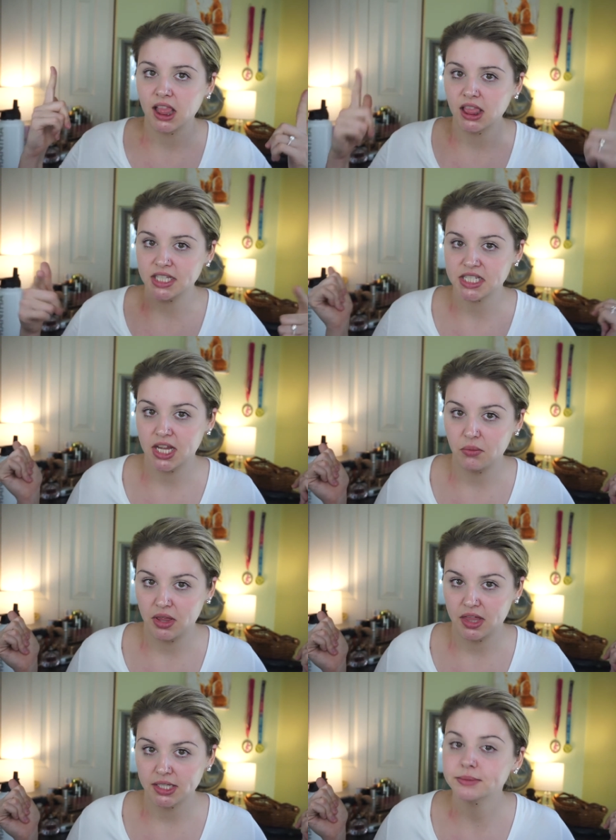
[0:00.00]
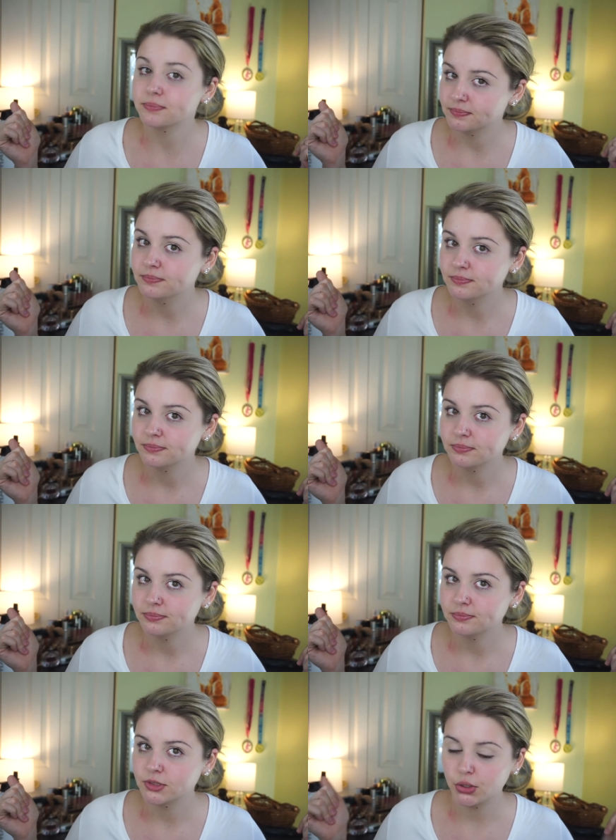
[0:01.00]
Let's get with it.
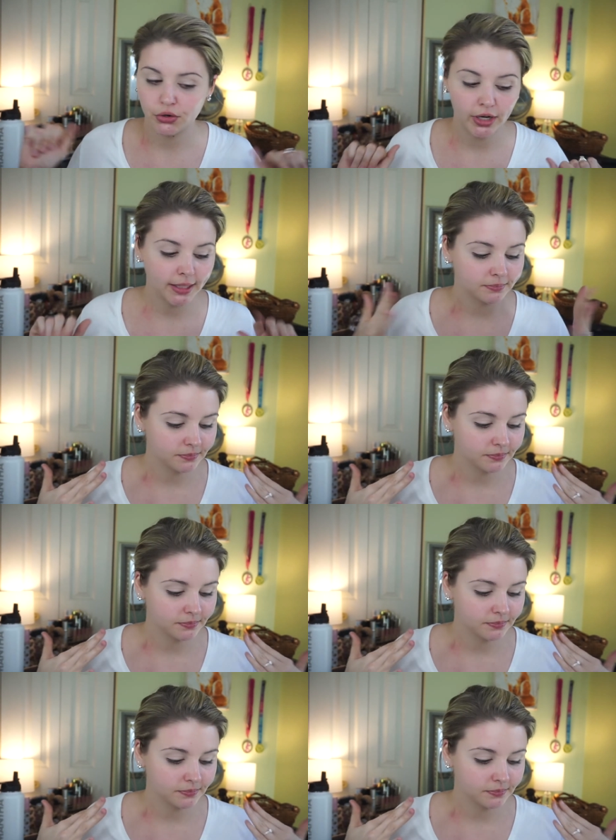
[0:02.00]
Do you agree?